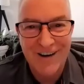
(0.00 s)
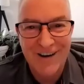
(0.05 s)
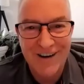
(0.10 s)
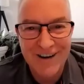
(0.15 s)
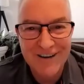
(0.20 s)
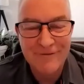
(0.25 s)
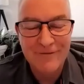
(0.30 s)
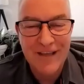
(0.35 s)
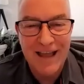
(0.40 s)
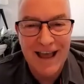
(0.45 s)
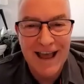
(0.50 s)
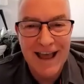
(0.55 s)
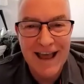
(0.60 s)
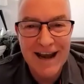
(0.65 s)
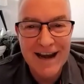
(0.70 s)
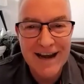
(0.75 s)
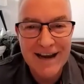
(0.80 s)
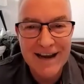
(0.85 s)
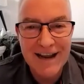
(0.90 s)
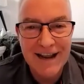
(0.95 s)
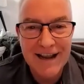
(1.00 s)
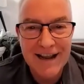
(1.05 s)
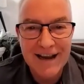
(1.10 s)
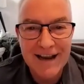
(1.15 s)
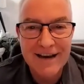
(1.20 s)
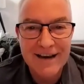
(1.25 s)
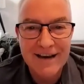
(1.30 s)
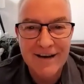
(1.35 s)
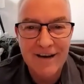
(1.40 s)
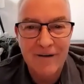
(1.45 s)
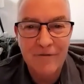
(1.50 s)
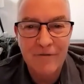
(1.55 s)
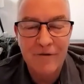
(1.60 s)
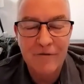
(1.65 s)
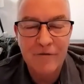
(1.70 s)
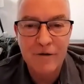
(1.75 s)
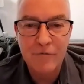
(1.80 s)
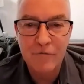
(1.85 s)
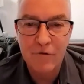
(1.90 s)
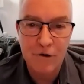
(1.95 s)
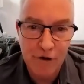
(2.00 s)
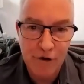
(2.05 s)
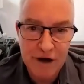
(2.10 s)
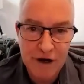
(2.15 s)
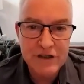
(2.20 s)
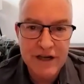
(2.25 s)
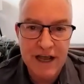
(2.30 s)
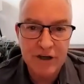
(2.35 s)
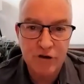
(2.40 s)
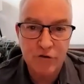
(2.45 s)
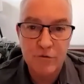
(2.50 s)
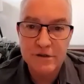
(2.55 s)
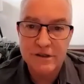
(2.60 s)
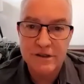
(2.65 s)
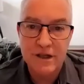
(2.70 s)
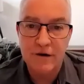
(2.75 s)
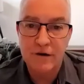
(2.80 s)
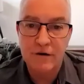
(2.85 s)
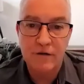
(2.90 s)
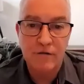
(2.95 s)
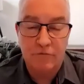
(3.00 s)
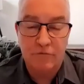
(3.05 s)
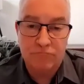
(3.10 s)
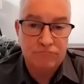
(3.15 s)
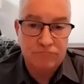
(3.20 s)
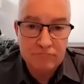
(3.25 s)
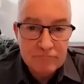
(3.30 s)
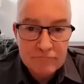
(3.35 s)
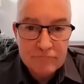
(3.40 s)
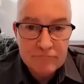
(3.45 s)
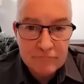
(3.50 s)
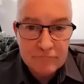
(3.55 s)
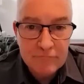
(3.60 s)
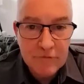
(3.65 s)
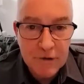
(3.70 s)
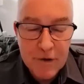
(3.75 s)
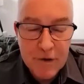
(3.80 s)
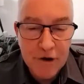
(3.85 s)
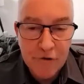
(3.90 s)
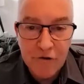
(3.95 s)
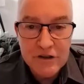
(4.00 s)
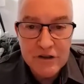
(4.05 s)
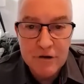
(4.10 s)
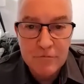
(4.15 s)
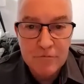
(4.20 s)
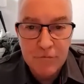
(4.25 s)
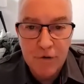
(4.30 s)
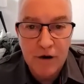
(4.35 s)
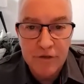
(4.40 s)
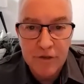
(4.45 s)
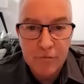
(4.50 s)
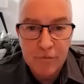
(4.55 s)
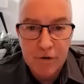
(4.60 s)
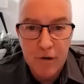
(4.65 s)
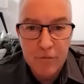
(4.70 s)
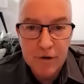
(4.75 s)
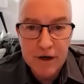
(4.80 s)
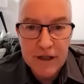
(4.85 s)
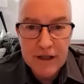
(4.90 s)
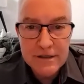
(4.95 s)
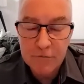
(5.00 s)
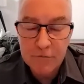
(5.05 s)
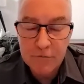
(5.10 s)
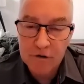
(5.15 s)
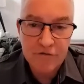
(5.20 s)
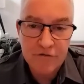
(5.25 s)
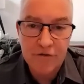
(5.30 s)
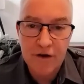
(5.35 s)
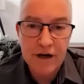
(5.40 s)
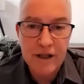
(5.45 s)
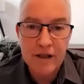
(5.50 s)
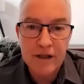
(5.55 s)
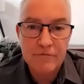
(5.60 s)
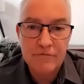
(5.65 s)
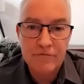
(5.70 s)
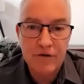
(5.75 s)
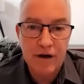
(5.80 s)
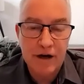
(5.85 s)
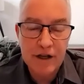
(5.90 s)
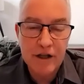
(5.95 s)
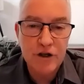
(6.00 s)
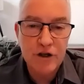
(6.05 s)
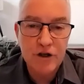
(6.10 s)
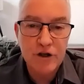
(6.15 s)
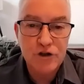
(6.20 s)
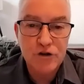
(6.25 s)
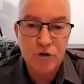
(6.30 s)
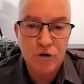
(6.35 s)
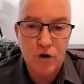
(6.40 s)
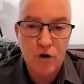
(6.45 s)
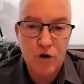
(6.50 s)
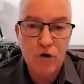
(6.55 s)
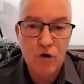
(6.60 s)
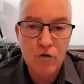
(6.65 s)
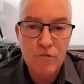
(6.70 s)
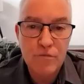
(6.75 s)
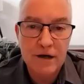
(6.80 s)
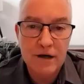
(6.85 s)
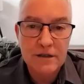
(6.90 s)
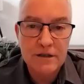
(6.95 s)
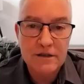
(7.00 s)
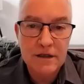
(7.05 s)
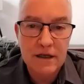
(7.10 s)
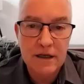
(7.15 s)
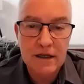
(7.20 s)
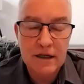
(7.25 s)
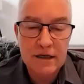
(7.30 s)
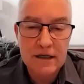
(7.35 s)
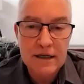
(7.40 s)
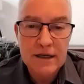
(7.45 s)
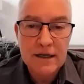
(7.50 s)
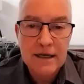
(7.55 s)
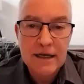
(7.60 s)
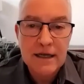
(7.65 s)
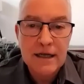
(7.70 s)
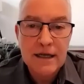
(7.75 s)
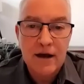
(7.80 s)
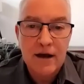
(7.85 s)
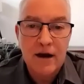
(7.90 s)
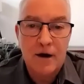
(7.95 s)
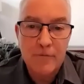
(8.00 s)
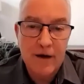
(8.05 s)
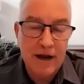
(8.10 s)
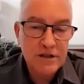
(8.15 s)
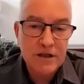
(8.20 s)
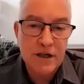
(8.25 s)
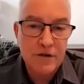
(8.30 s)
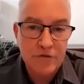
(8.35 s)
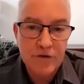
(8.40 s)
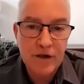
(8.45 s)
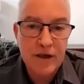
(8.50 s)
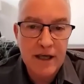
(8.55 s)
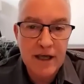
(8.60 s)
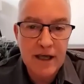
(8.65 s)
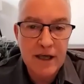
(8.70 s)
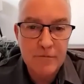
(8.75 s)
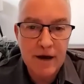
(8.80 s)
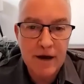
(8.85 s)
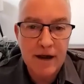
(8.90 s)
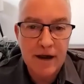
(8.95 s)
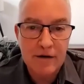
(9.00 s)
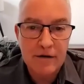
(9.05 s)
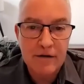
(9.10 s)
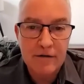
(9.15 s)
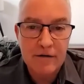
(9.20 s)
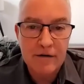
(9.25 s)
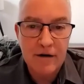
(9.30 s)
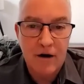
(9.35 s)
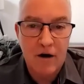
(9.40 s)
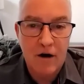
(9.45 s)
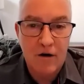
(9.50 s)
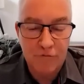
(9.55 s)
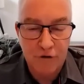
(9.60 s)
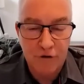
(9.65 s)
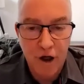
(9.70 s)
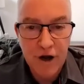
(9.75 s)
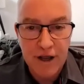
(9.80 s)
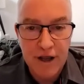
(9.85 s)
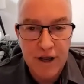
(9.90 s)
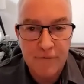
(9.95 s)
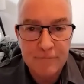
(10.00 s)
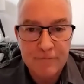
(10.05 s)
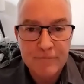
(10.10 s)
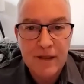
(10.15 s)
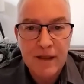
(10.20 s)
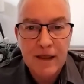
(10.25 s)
got it. And we reached out to him and said, look, we'd be interested in buying the property. He said, well, funny you should call, but I'm actually thinking about offloading it.